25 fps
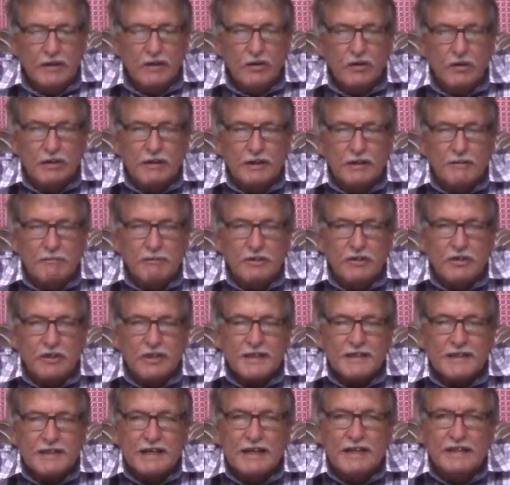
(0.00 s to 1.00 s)
or let me
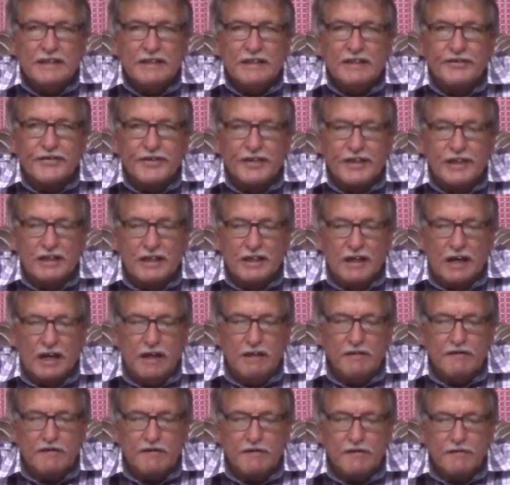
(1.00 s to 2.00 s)
just say it, in real
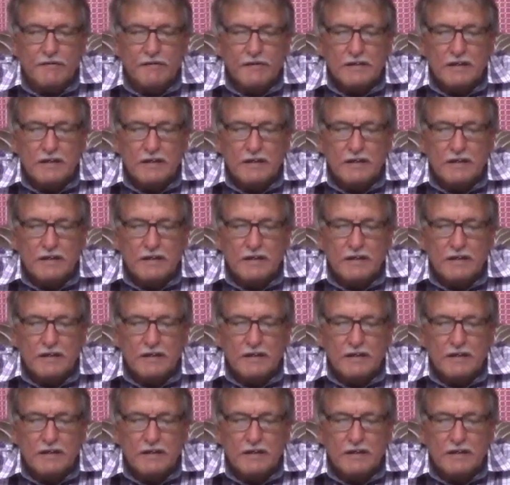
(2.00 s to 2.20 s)
life,